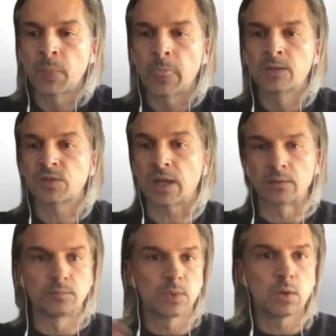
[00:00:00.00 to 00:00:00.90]
So yeah,
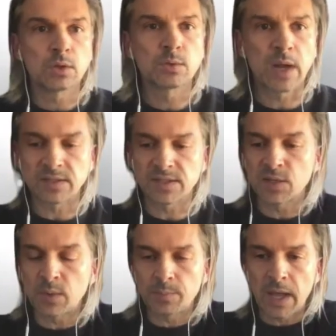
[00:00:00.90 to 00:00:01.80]
go look around,
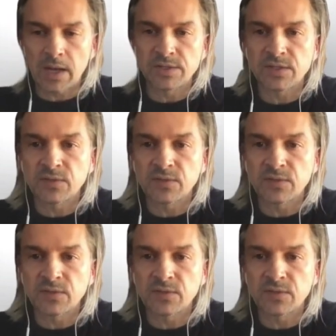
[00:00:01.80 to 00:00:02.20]
see what patterns